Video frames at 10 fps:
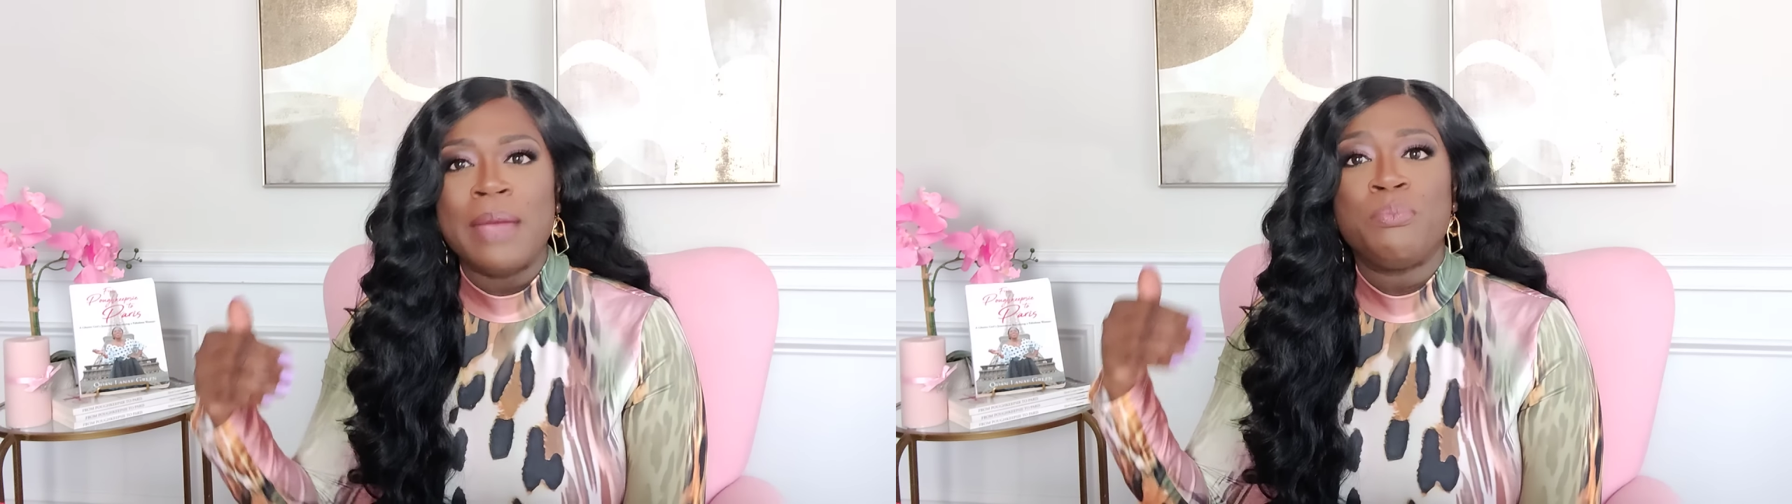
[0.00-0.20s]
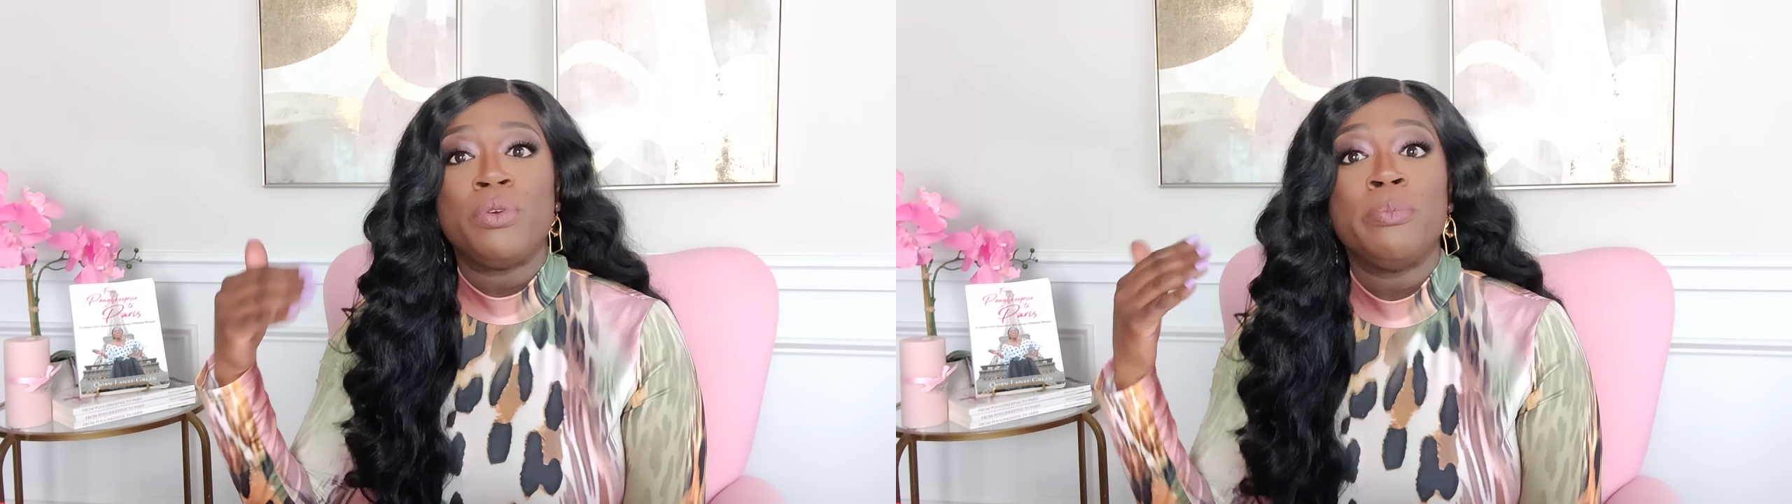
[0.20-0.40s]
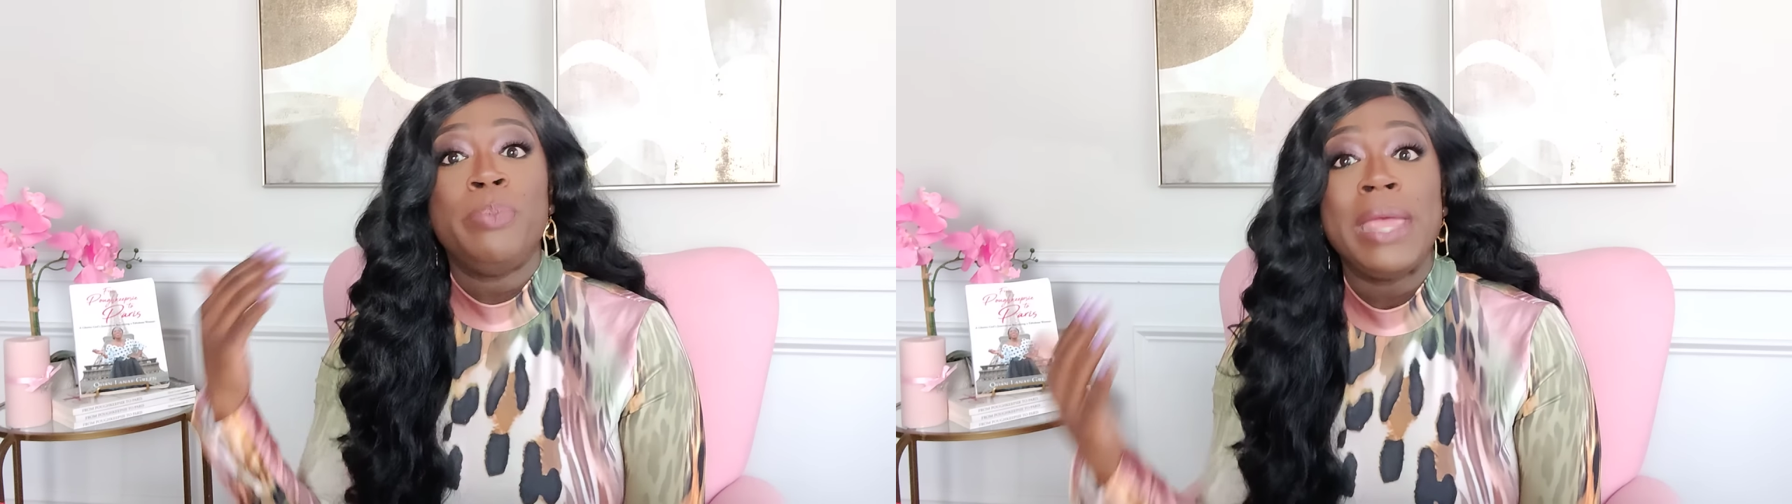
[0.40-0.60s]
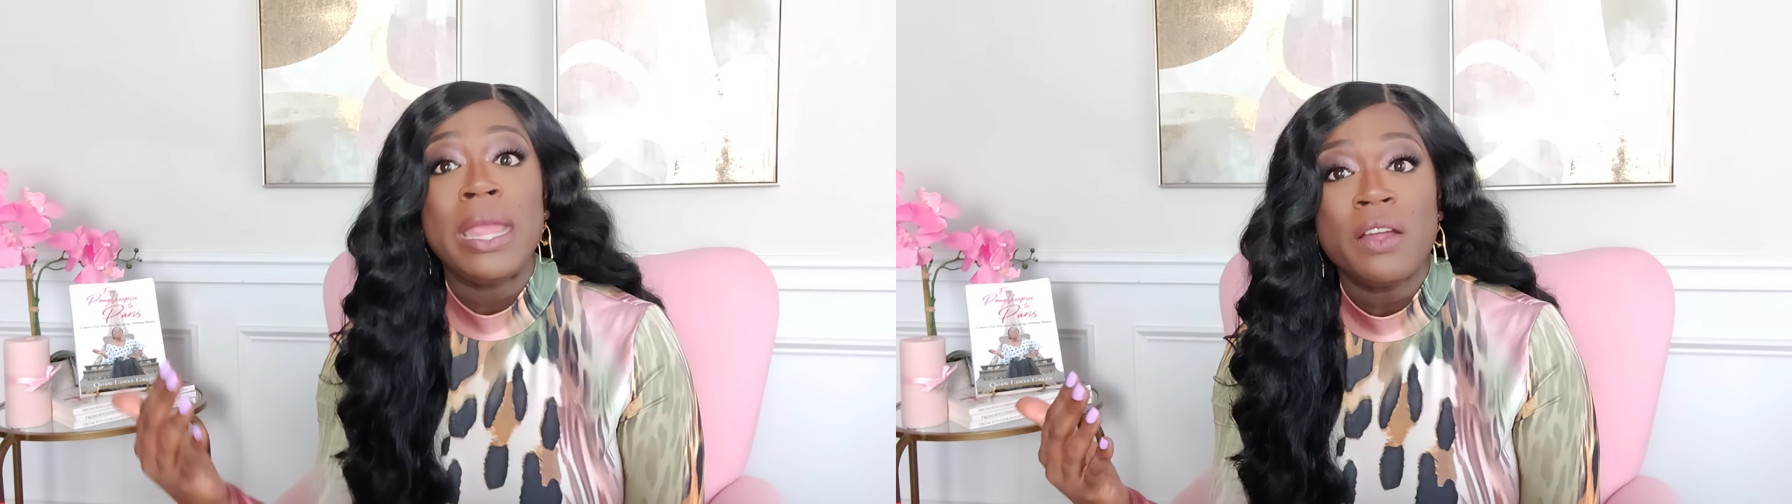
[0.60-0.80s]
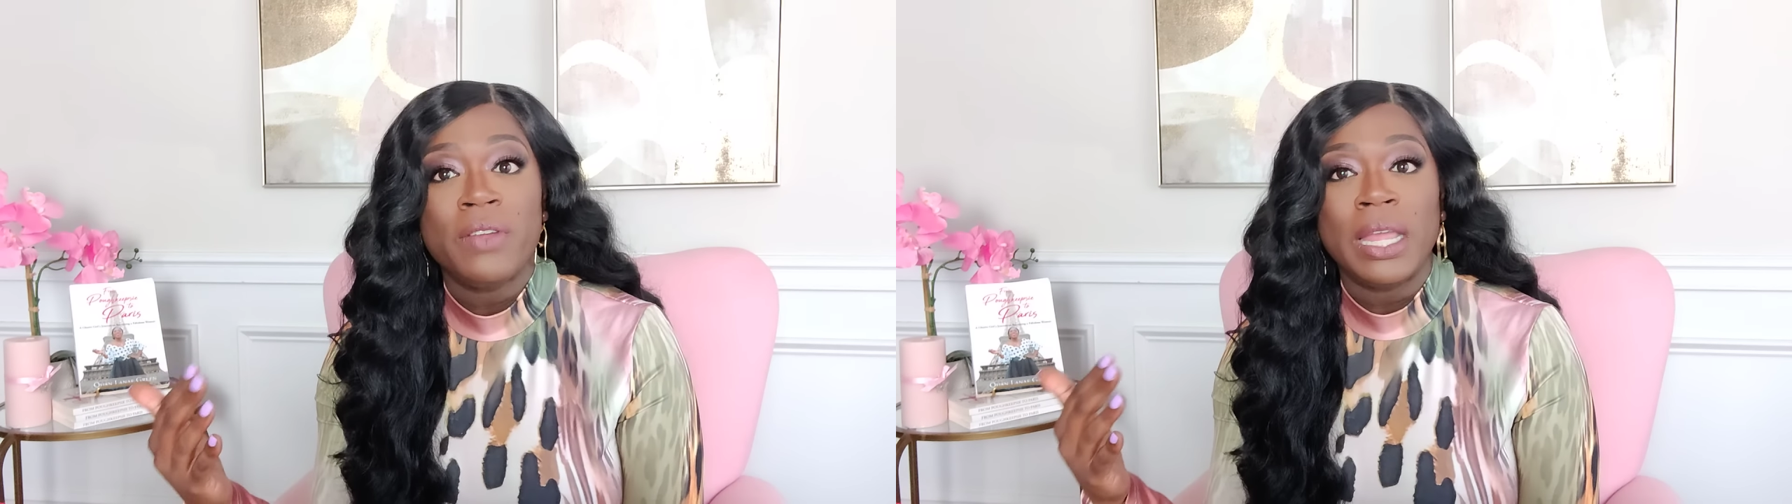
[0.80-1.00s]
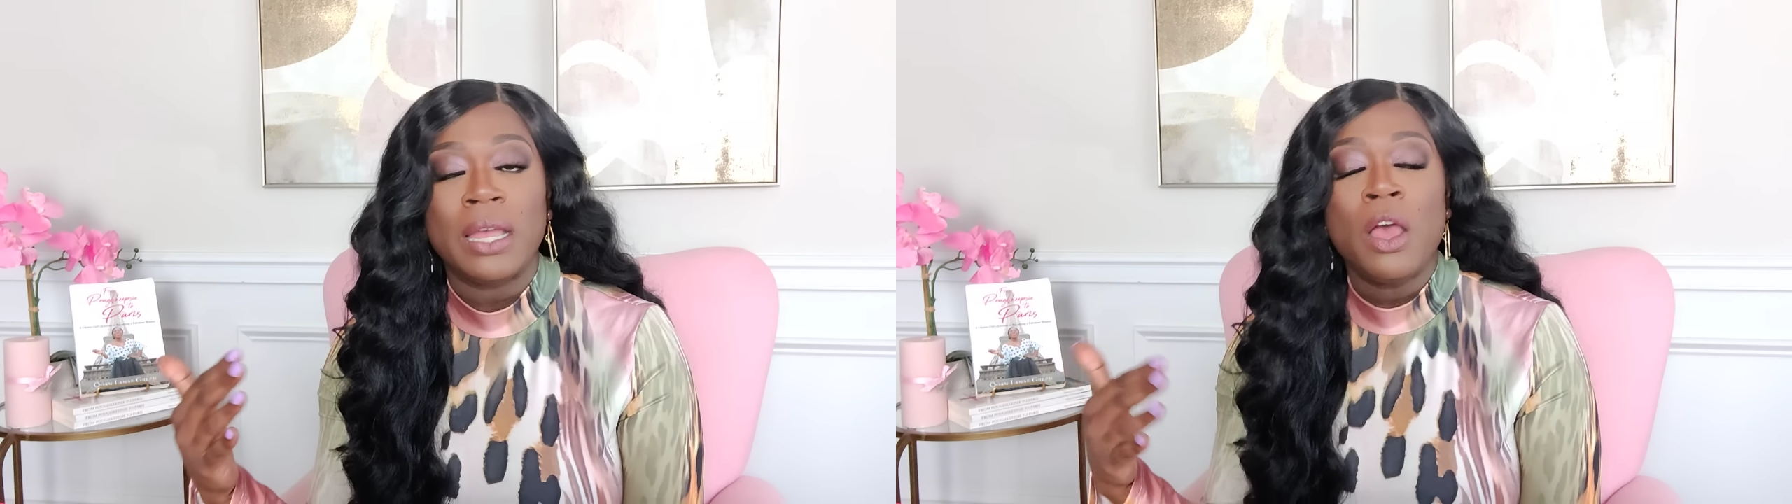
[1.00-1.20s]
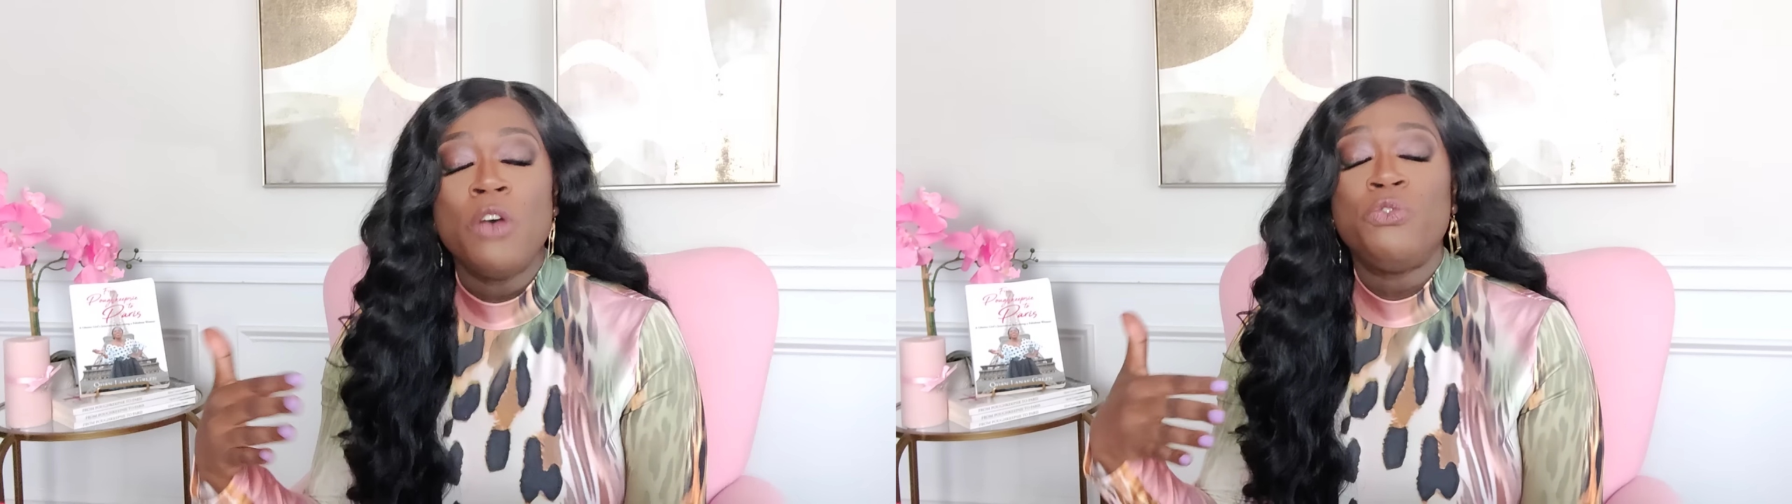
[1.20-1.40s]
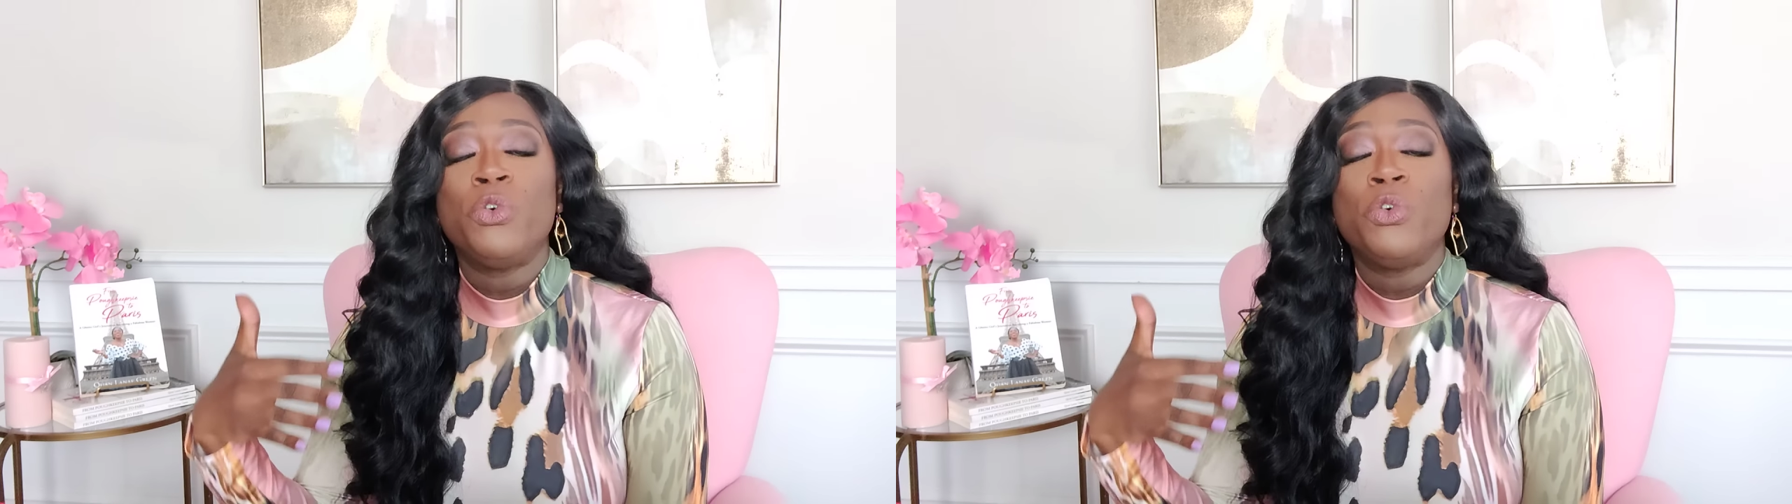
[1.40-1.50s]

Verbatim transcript: and preparing